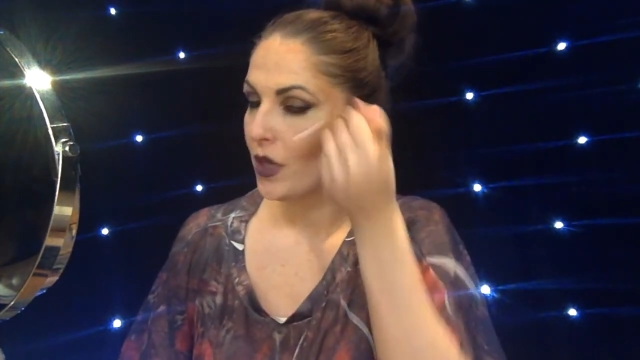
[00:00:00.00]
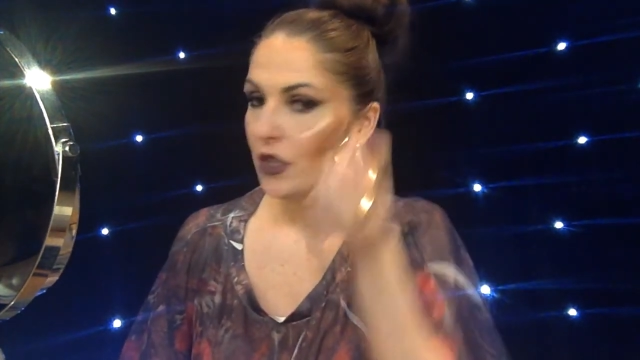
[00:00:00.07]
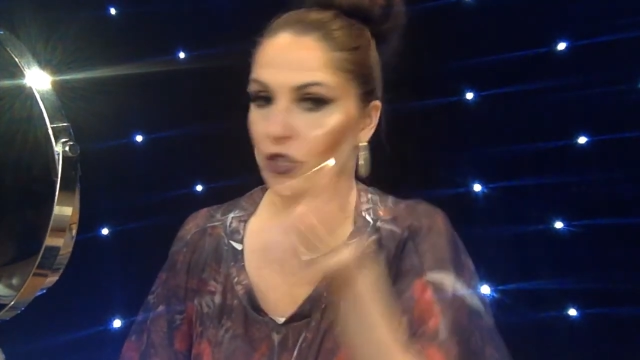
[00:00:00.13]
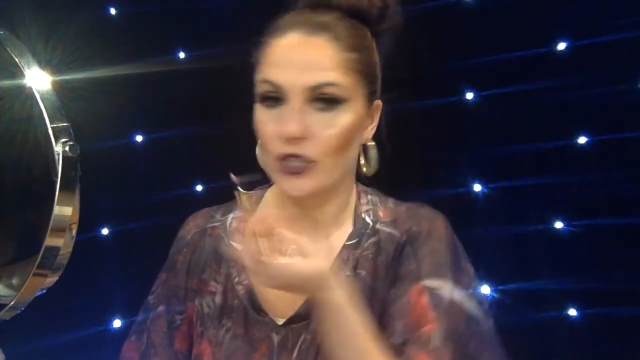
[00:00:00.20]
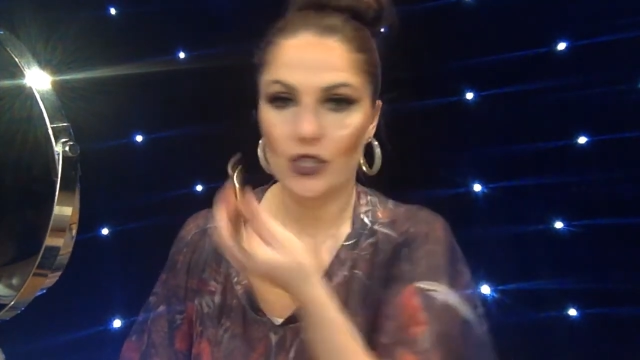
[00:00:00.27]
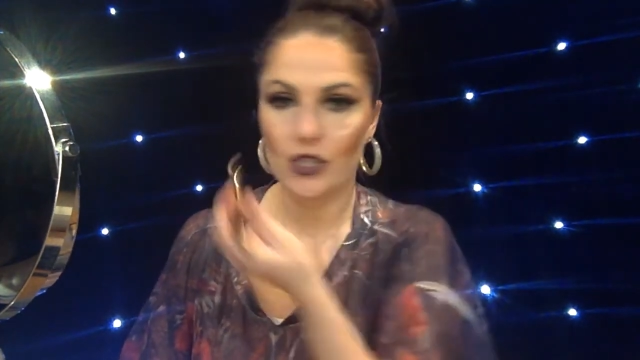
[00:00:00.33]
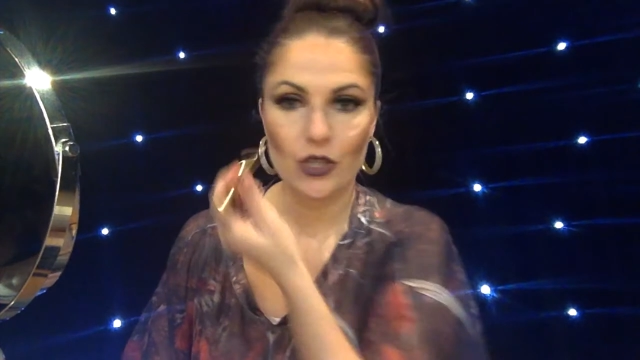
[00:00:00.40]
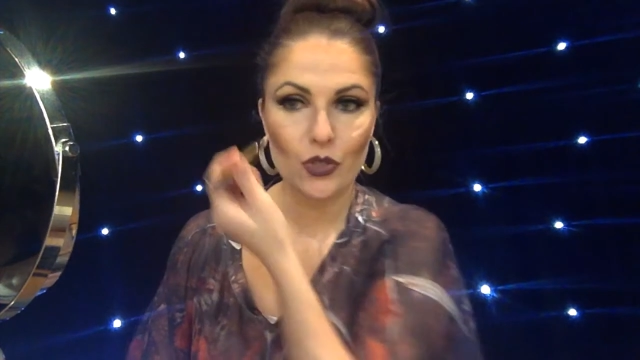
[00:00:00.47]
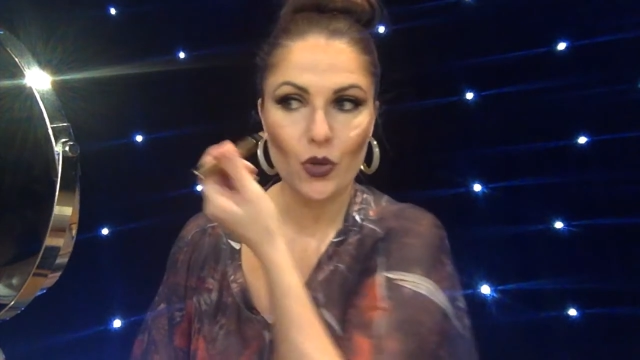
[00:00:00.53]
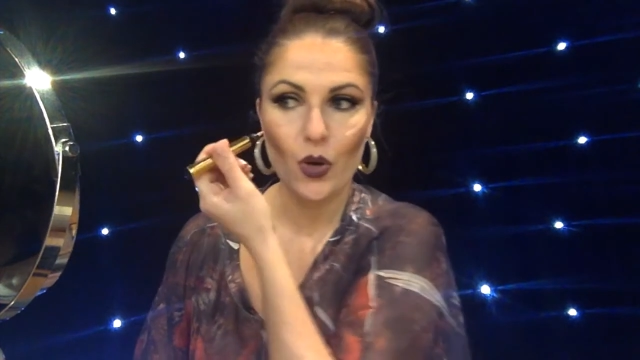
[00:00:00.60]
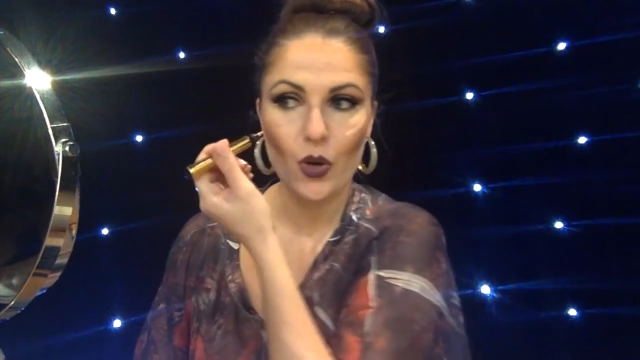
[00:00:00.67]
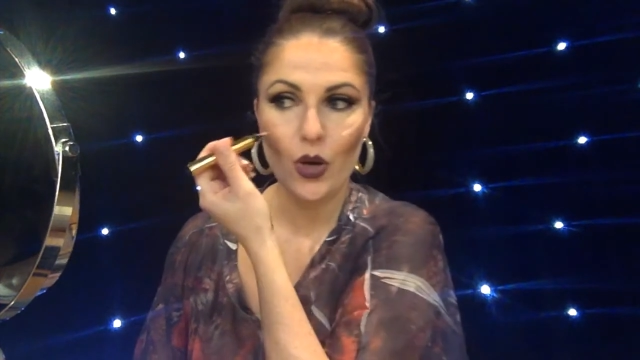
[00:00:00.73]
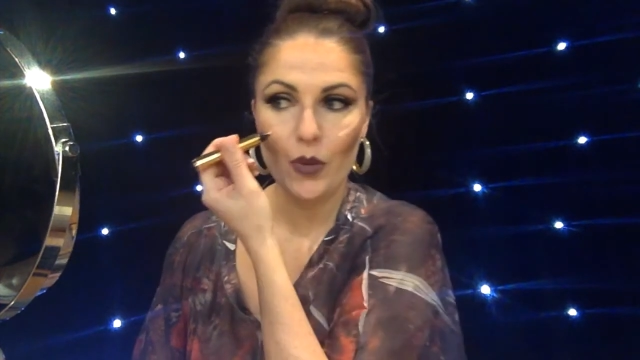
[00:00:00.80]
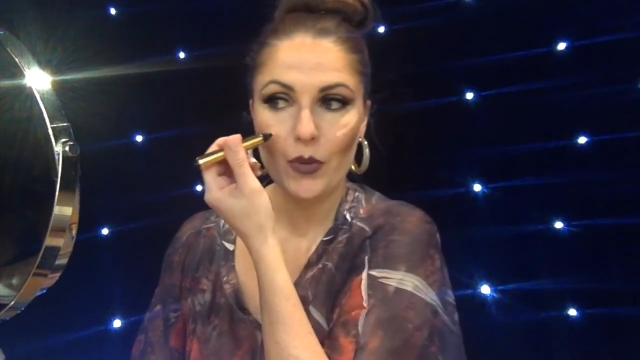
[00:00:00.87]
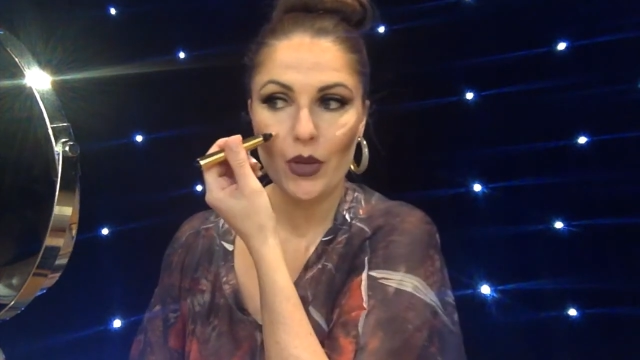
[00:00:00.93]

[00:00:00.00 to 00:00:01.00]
just at the top,